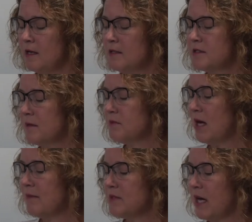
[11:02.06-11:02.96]

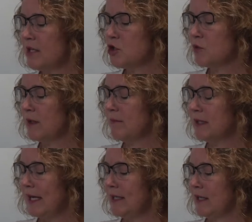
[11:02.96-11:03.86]
Sometimes I dream
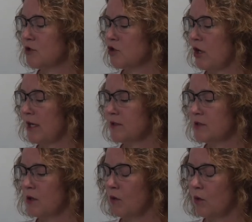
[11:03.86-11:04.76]
lightning
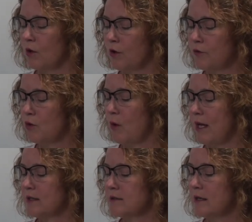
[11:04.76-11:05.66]
strikes or
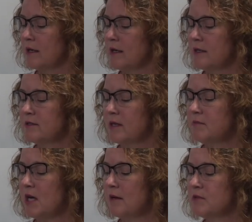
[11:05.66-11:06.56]
earthquakes.
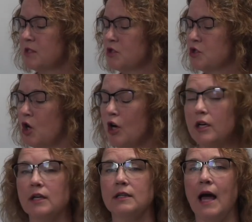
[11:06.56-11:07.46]
Sometimes it's
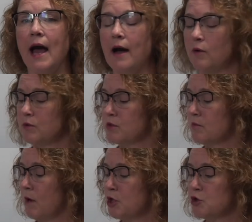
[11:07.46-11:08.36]
dark clouds
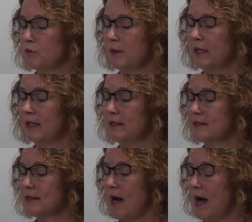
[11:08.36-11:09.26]
mushrooming in the
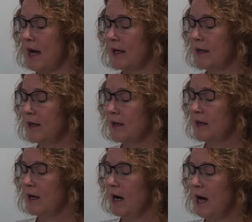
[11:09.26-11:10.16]
sky.
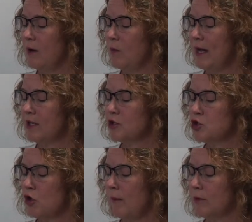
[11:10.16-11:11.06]
I wake
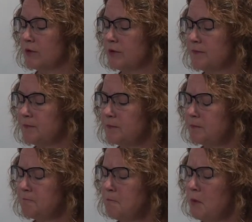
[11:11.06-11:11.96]
troubled.
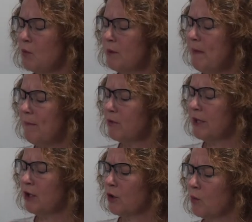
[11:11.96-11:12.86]

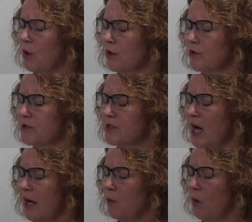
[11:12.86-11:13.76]
Remembering her words,
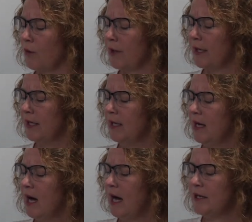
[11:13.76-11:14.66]
I worry.
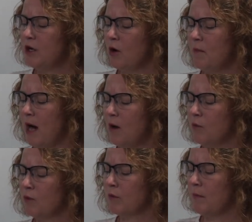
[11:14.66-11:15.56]
I know Ma
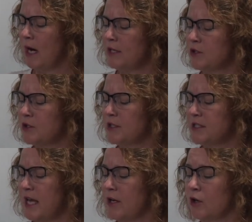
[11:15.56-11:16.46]
will remind her to
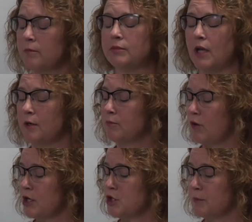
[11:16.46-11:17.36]
take her blood
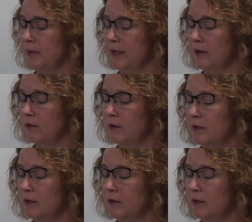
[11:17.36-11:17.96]
pressure pill.